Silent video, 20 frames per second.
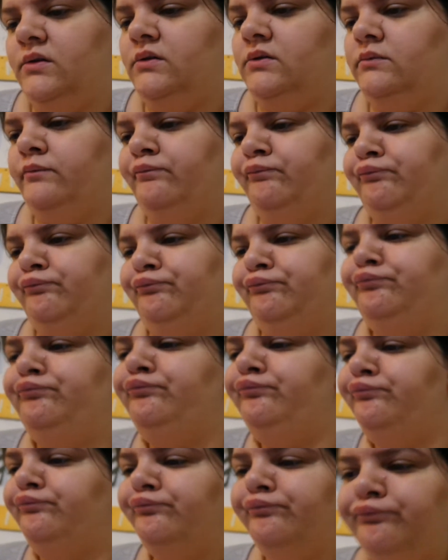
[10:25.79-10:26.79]
Um,
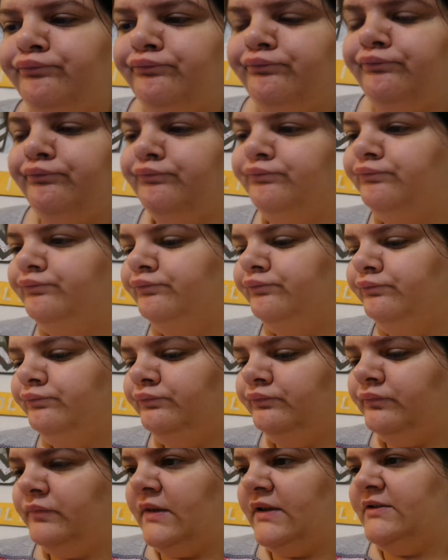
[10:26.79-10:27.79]

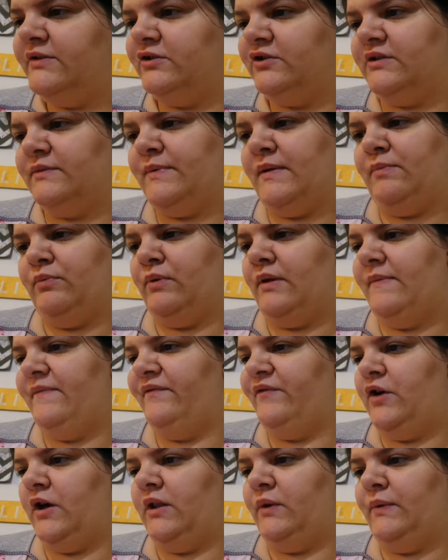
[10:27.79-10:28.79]
these are just people I'm
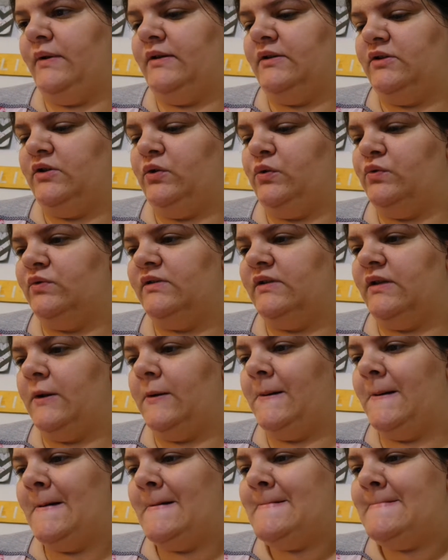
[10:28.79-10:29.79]
following too, so.